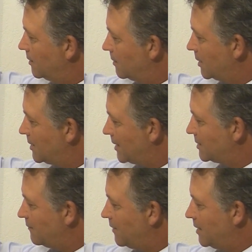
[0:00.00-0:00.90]
the
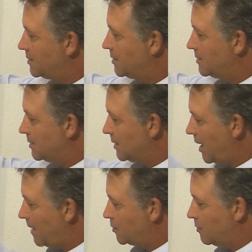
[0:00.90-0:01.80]
test devices and
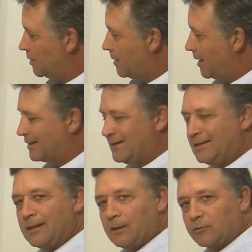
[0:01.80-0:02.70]
capturing back
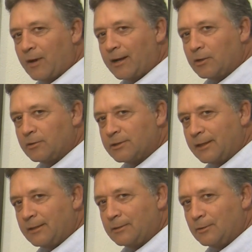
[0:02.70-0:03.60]
detailed records
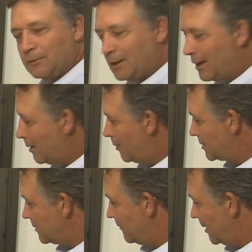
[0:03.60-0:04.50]
into the
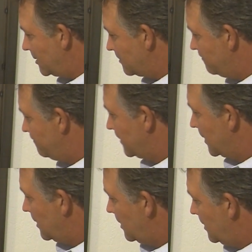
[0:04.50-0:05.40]
iOS device.
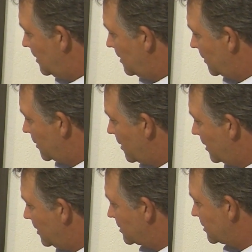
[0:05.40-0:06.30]
I'm going to go
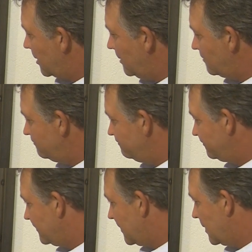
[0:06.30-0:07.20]
ahead and hit start.
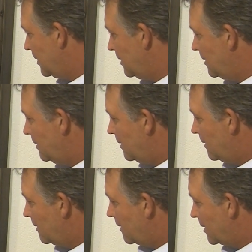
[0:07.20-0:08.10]

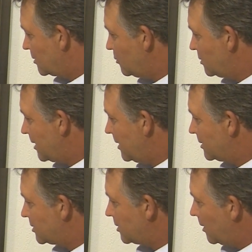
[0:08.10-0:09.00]
As soon as I
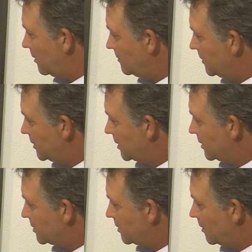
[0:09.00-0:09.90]
hit start, it's
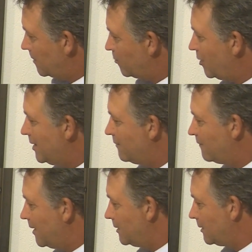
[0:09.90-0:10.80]
going to start a
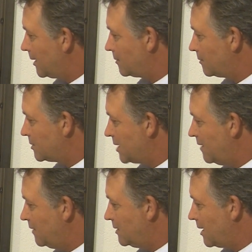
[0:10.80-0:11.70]
predefined electrical
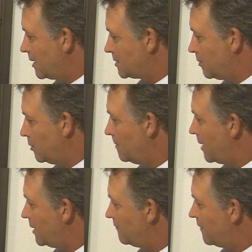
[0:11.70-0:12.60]
safety test per the
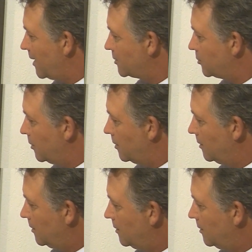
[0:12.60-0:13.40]
manufacturer